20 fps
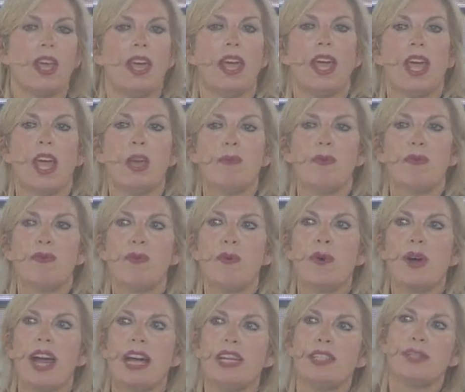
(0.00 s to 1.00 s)
And
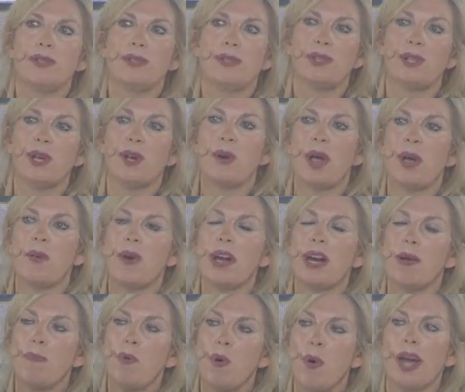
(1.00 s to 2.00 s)
before I do so, I want
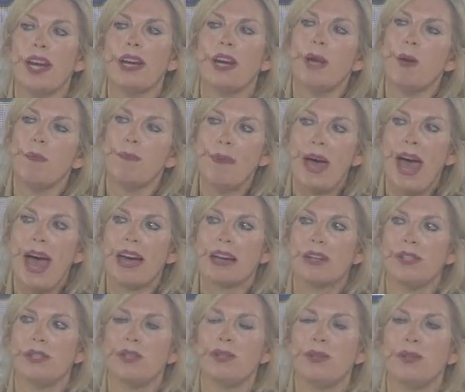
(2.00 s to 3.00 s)
to point
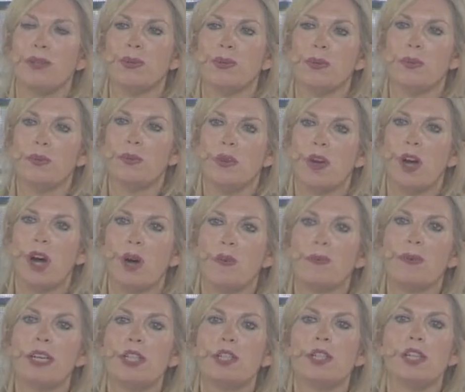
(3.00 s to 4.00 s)
back to our
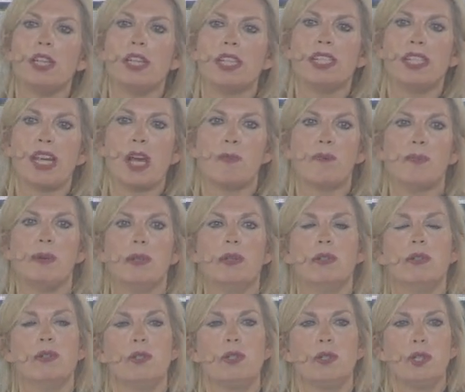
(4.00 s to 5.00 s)
original
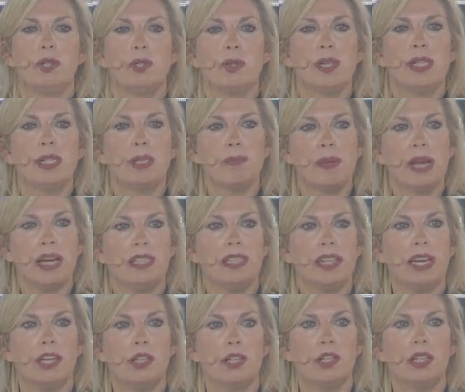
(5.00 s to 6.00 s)
example, Shreve's
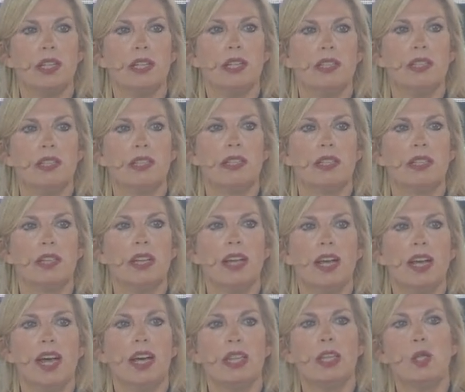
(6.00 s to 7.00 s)
Plantation,
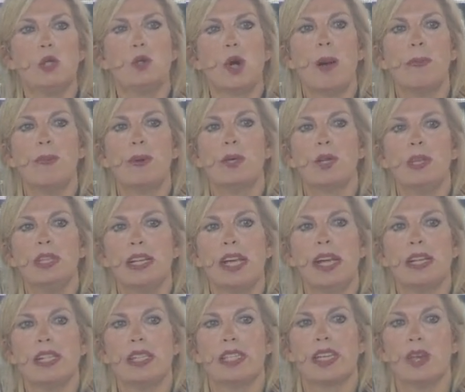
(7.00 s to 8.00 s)
and the tropical
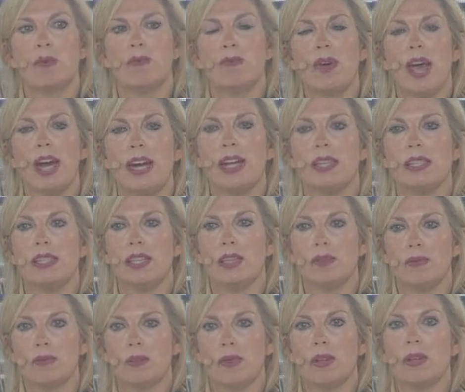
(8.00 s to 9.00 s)
landscape financing
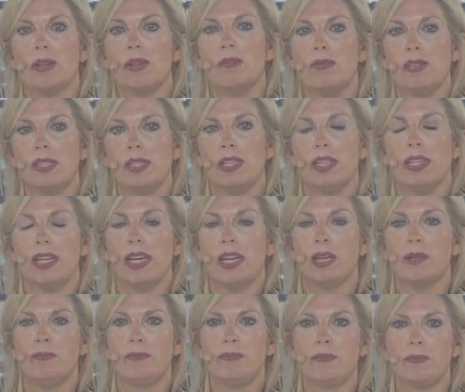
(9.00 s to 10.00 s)
facility.
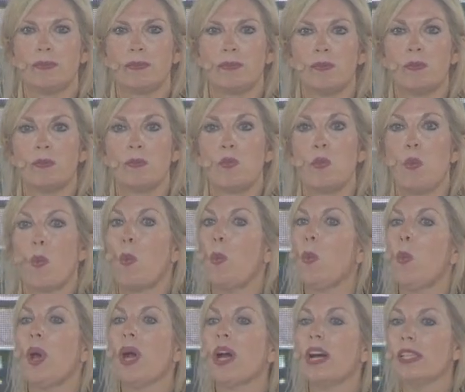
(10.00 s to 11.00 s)

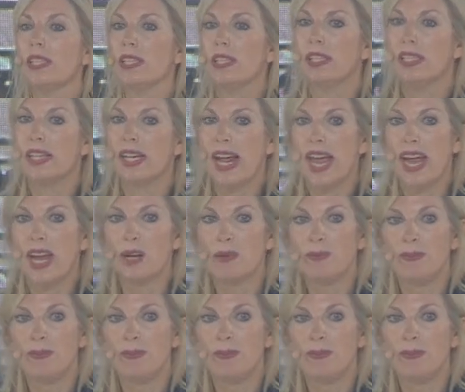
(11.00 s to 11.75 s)
Where is it today?